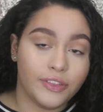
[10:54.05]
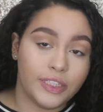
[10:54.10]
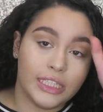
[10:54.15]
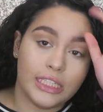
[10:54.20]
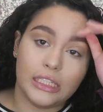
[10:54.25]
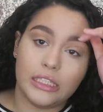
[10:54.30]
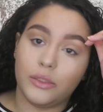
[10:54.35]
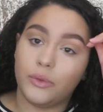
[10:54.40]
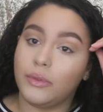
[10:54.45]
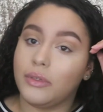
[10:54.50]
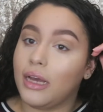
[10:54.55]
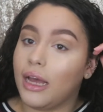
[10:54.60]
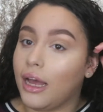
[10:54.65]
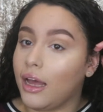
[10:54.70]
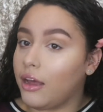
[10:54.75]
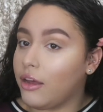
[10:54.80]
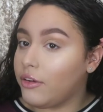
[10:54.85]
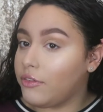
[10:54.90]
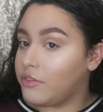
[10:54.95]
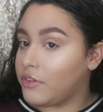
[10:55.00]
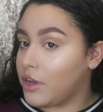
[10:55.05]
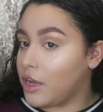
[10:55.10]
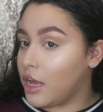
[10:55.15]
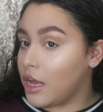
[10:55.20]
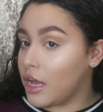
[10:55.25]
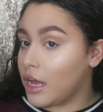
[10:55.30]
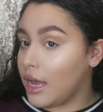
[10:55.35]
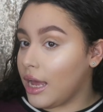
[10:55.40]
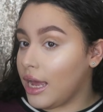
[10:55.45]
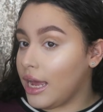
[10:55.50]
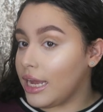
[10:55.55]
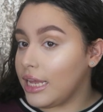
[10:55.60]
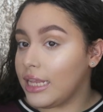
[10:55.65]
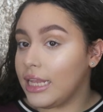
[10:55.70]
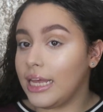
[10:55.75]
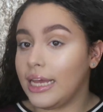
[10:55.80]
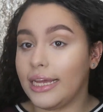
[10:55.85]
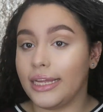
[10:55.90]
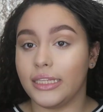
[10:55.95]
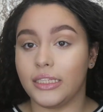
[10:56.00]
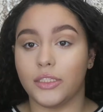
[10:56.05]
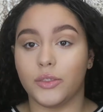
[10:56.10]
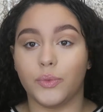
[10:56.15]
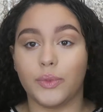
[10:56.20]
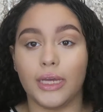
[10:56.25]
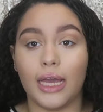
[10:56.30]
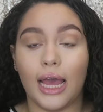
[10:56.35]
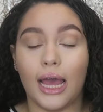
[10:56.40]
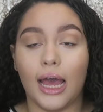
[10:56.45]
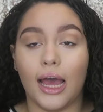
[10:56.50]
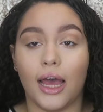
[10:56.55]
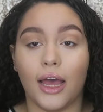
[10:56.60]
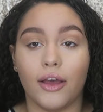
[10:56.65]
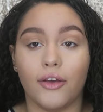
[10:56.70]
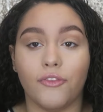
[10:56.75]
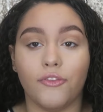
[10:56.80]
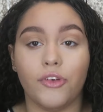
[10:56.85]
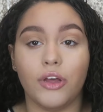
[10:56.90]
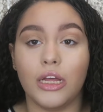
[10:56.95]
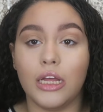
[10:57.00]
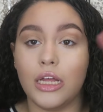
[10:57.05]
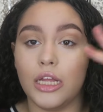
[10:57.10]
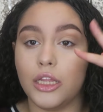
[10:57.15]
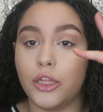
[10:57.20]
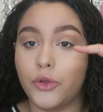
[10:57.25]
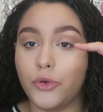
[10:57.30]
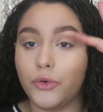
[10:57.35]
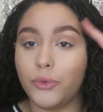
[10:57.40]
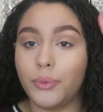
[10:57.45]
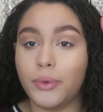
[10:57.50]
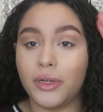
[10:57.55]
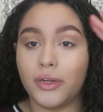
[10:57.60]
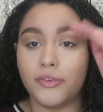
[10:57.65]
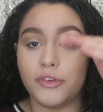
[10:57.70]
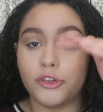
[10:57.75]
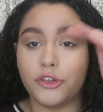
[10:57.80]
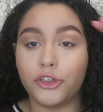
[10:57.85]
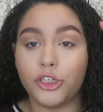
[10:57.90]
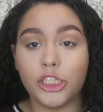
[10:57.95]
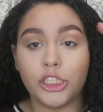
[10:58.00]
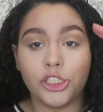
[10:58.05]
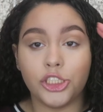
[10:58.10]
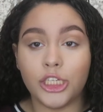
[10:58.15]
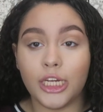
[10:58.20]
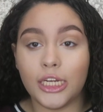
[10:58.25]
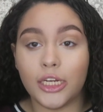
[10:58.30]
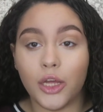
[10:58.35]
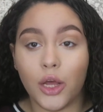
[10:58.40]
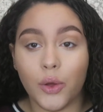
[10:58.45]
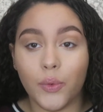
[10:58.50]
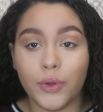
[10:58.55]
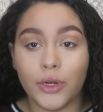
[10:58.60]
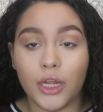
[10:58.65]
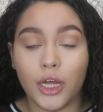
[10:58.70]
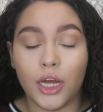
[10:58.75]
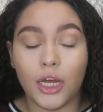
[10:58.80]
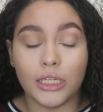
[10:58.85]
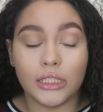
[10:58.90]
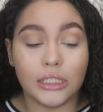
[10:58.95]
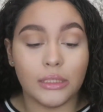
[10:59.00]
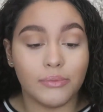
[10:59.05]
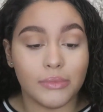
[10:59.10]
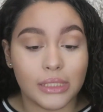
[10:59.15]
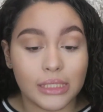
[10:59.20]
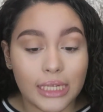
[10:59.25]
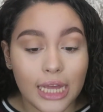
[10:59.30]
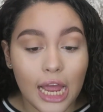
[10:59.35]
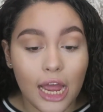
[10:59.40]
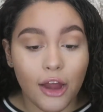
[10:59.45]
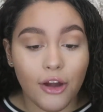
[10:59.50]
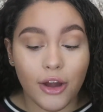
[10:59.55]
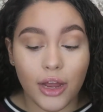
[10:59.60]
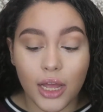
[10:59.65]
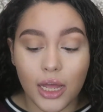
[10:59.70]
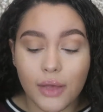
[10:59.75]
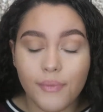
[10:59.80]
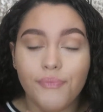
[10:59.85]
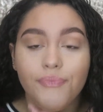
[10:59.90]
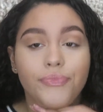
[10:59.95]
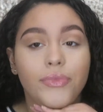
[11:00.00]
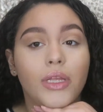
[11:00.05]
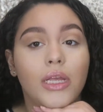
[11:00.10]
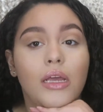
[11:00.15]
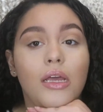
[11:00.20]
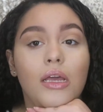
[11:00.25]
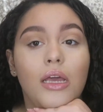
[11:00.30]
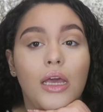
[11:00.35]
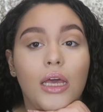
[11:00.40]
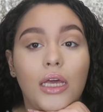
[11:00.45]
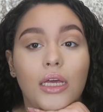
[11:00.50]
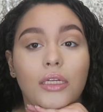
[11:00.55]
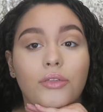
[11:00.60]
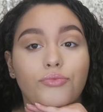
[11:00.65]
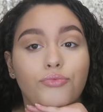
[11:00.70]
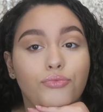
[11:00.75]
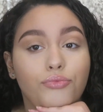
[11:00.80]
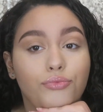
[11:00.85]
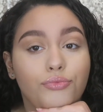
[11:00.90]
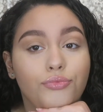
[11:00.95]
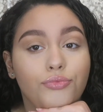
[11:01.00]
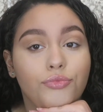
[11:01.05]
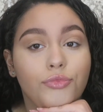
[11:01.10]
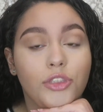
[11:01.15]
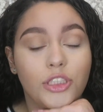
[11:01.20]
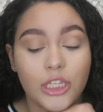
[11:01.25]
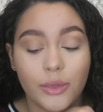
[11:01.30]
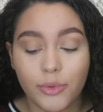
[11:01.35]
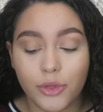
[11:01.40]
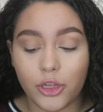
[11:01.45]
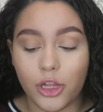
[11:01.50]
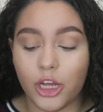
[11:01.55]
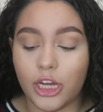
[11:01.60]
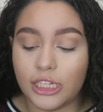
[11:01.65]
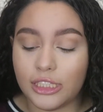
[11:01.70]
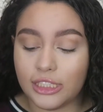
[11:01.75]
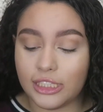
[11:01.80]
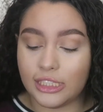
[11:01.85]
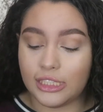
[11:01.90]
face. We have highlights, we have a little bit of a crease shade going on, some mascara, and lip gloss.